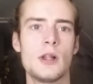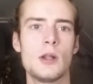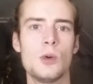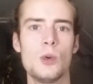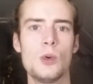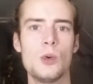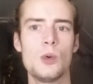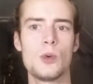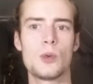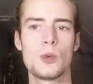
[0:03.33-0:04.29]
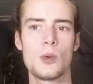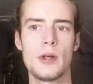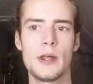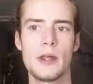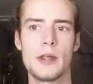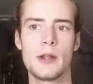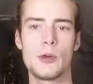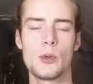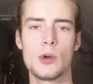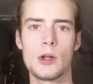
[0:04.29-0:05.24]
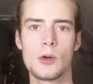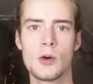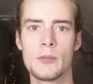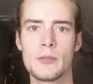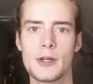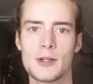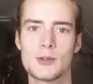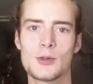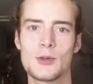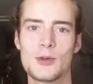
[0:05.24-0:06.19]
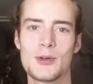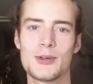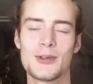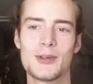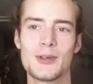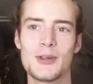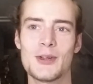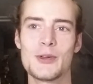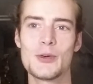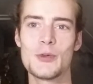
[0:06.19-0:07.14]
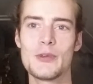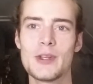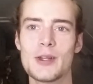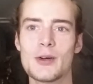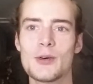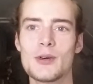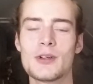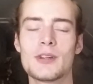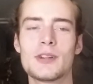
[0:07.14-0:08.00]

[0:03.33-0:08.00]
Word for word: Hello and welcome back to a new video,